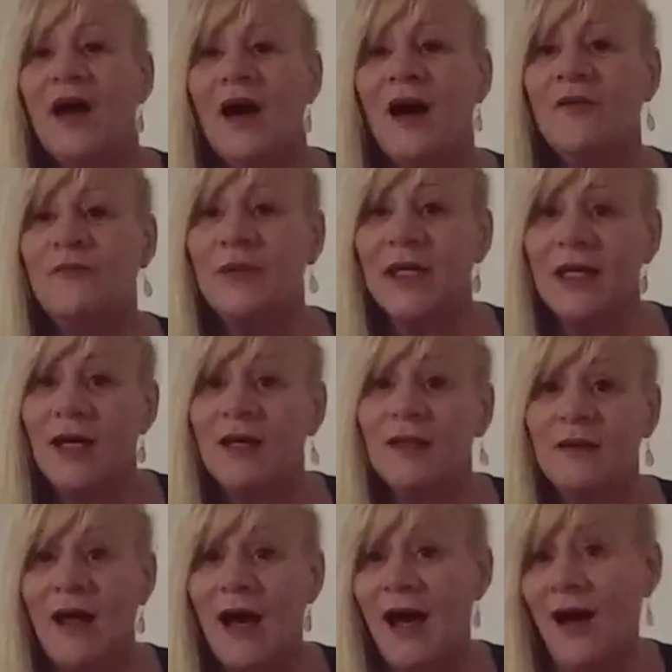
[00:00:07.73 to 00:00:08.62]
I've been
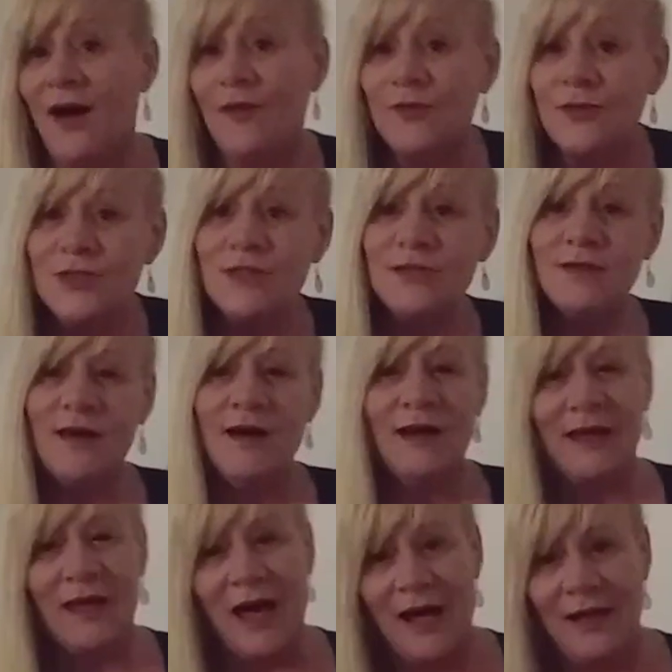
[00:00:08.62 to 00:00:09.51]
getting hounded
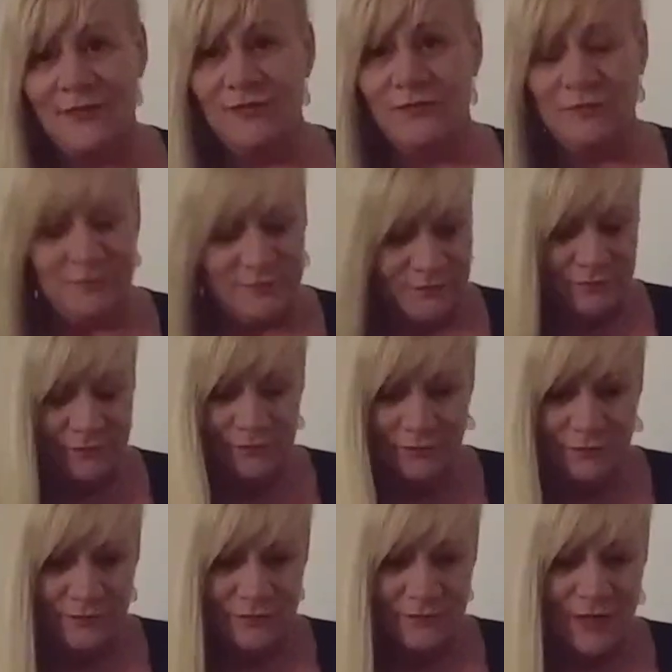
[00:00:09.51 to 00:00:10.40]
again,
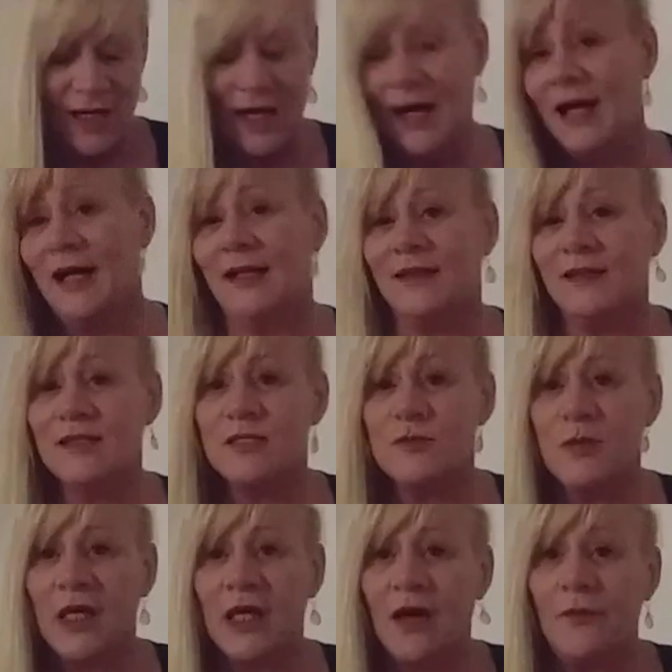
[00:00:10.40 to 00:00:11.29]
and it's
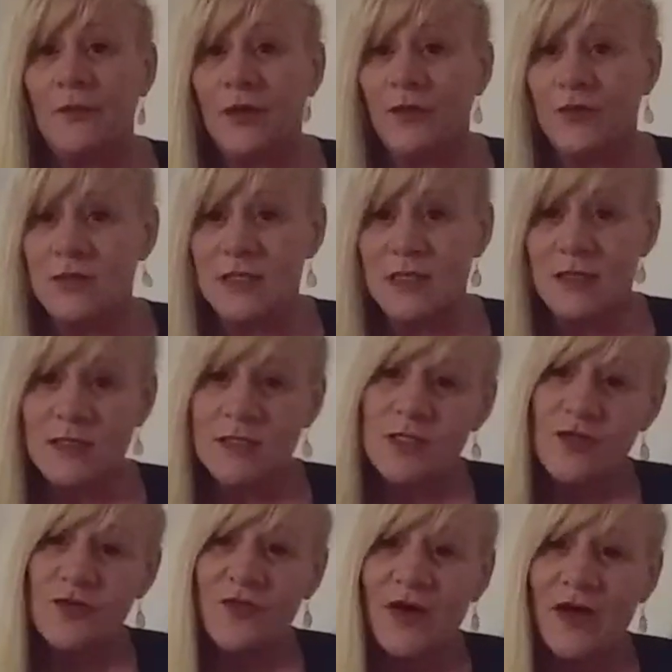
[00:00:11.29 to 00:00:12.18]
been going on since
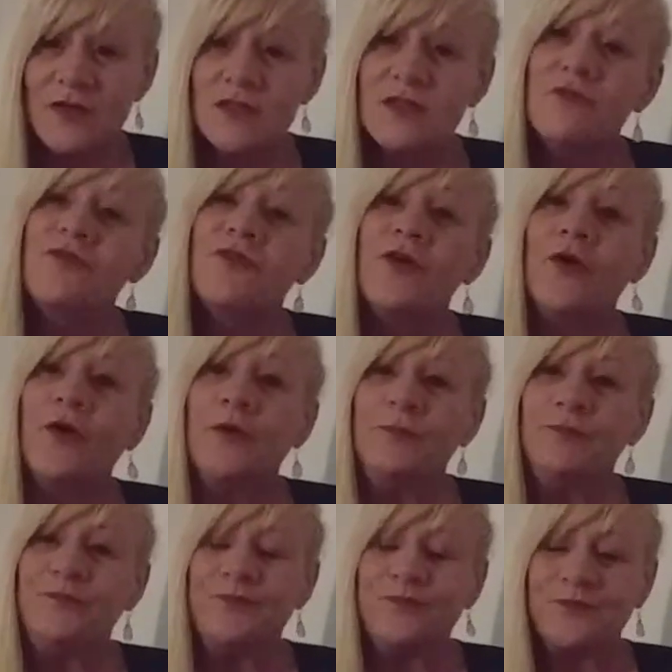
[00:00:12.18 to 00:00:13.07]
2004.
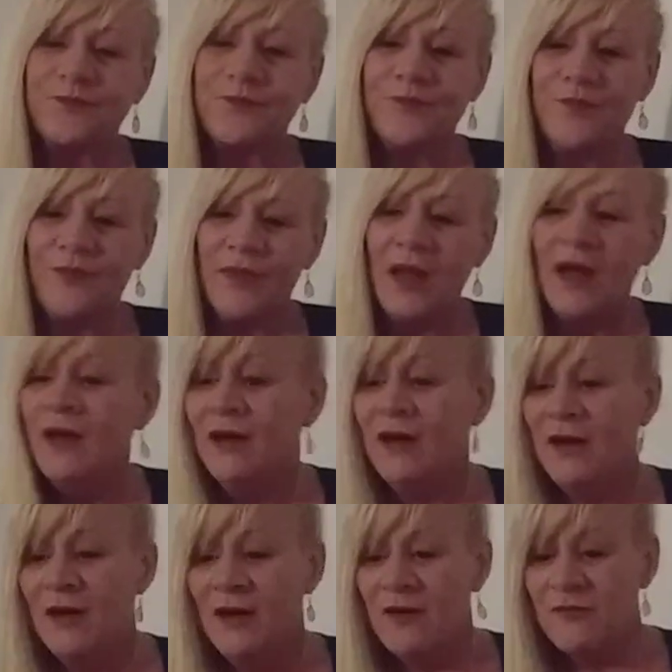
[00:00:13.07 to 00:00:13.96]

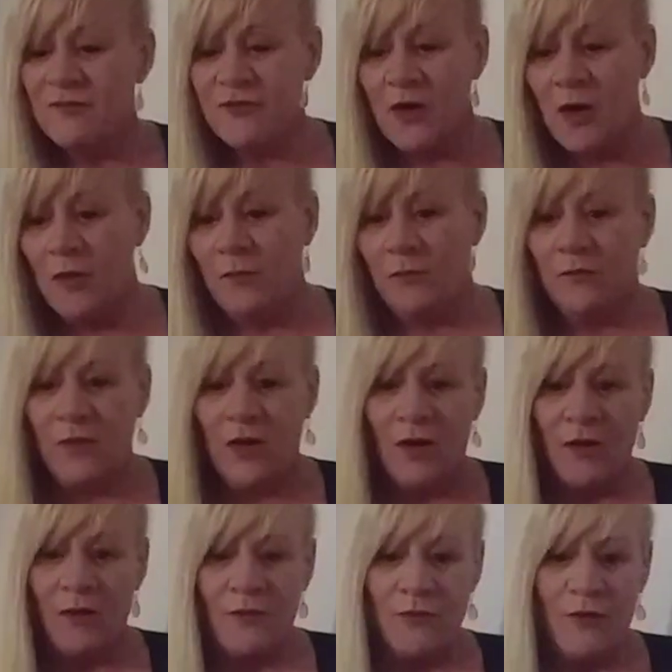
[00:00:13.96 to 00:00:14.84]
From
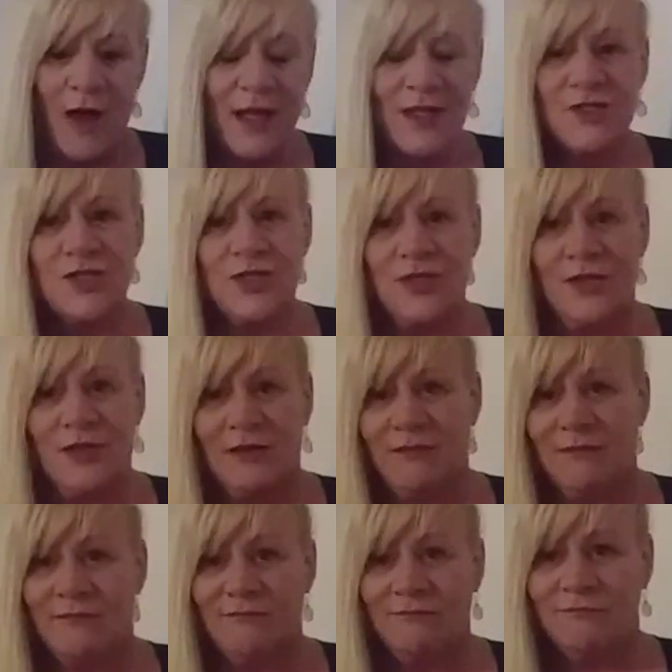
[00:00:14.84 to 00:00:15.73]
a wretched,
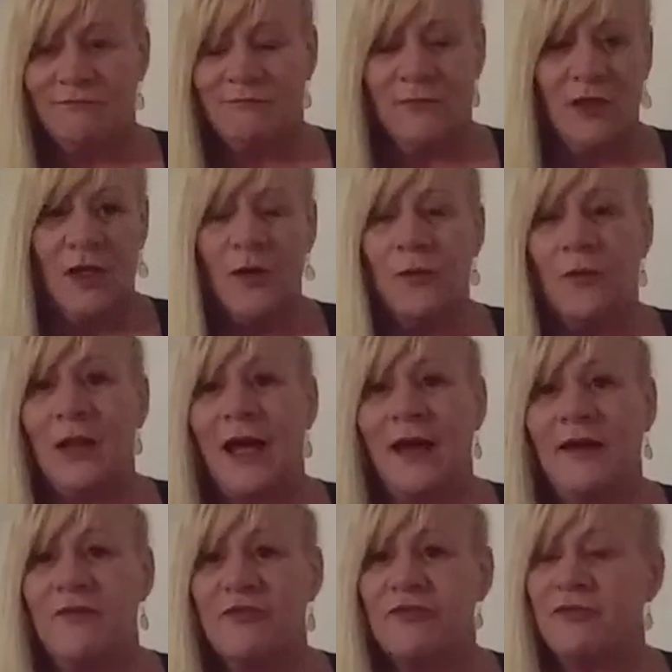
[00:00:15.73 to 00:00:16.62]

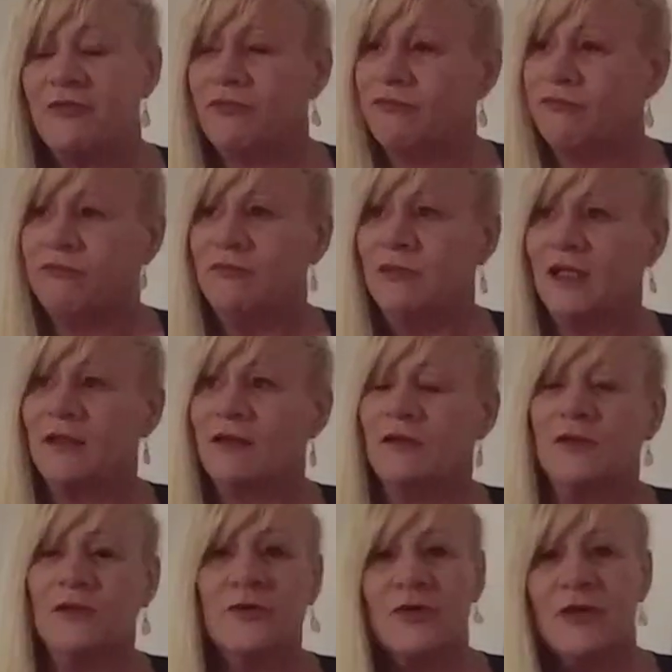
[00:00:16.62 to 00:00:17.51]
low-life
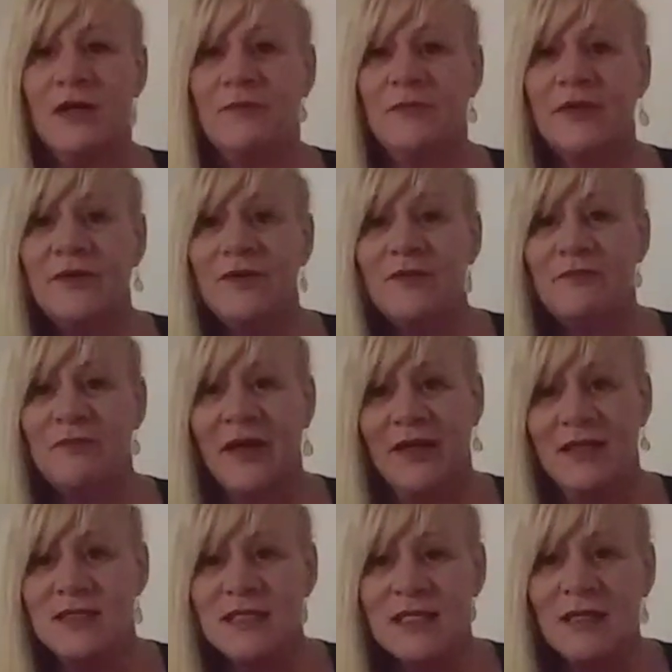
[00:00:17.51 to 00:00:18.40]
little criminal,
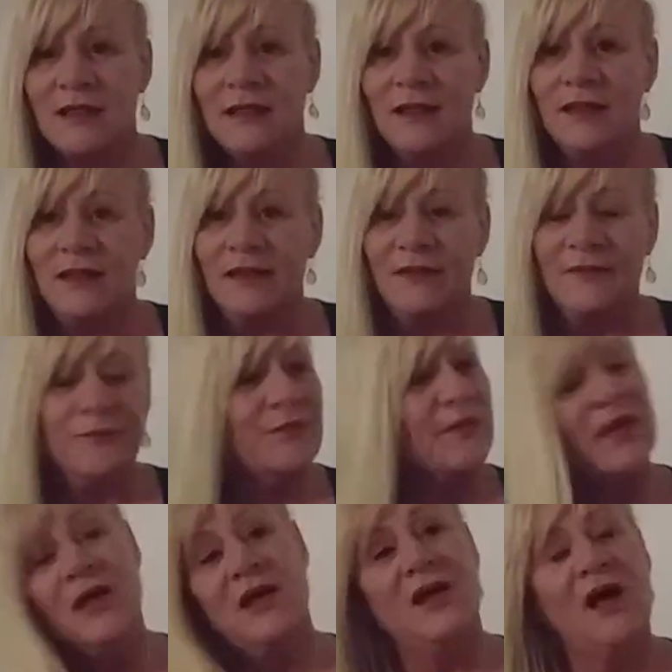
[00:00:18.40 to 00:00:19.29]
basically.
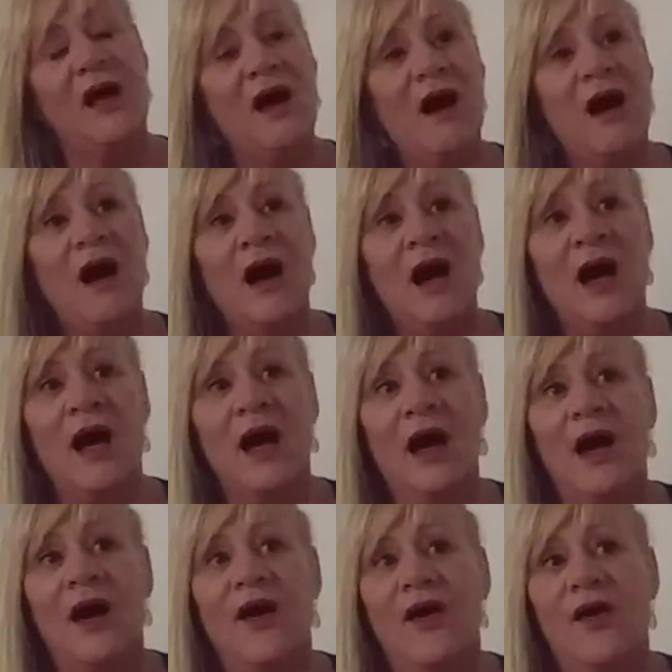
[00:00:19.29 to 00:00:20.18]

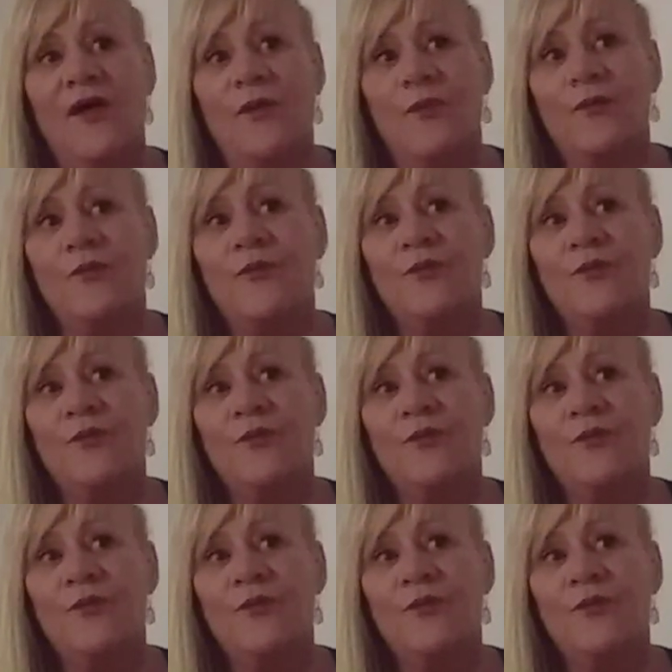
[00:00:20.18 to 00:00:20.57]
How